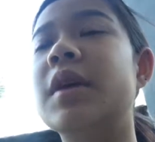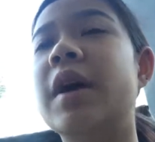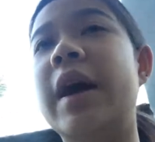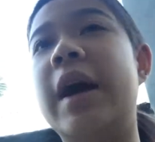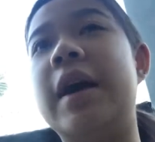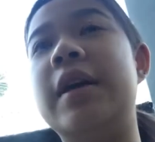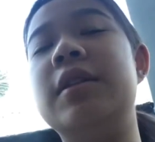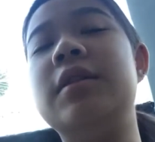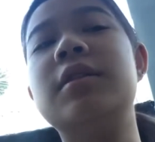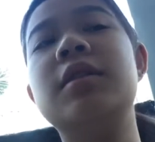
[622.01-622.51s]

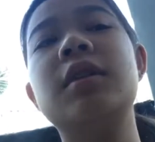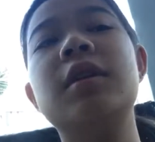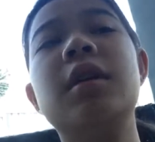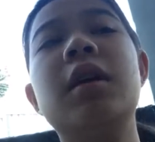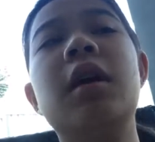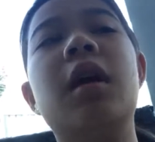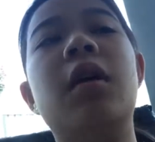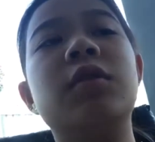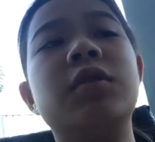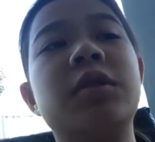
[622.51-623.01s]
and
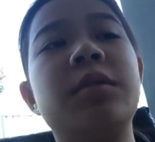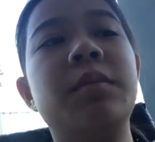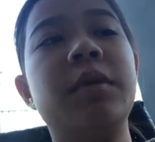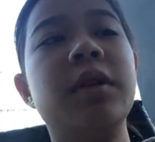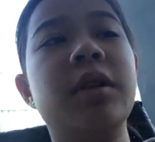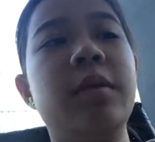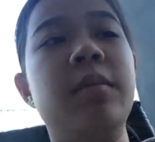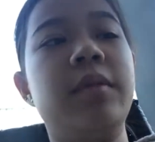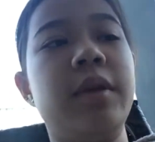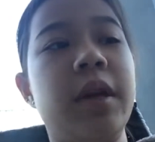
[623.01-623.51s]

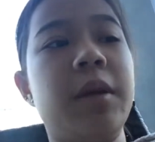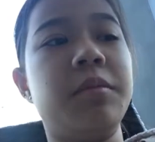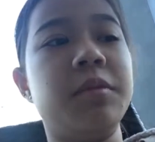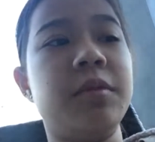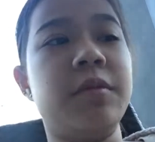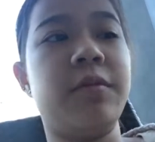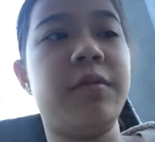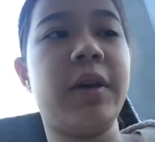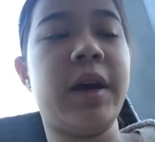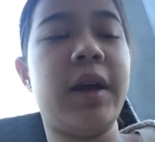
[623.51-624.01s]
ultimately be able
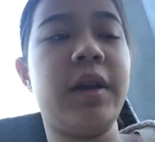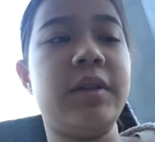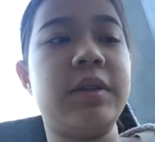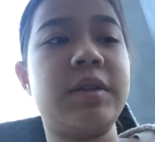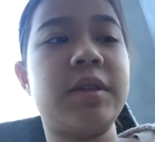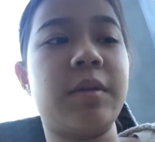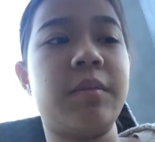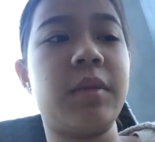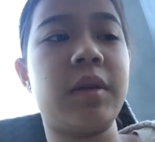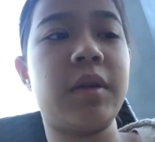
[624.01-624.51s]
to find
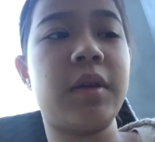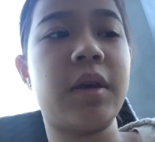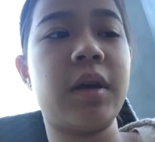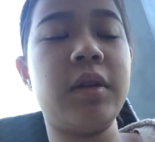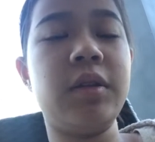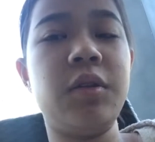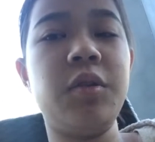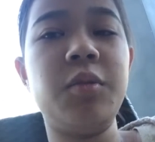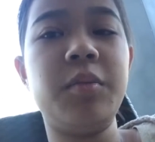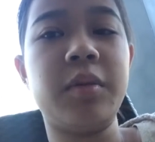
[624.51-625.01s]
something that
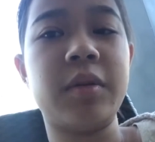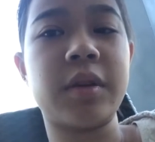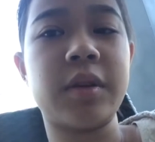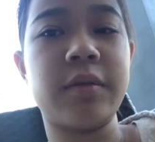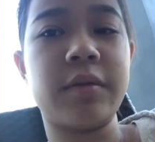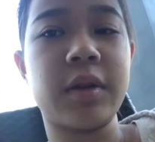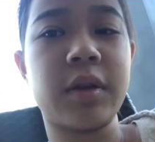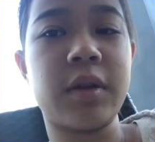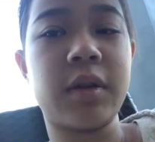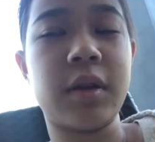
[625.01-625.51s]
you
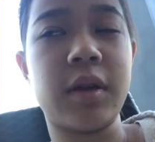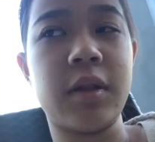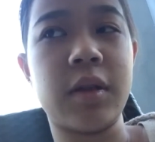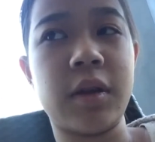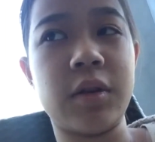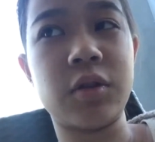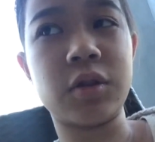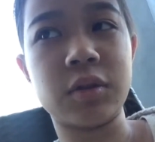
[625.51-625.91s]
believe in and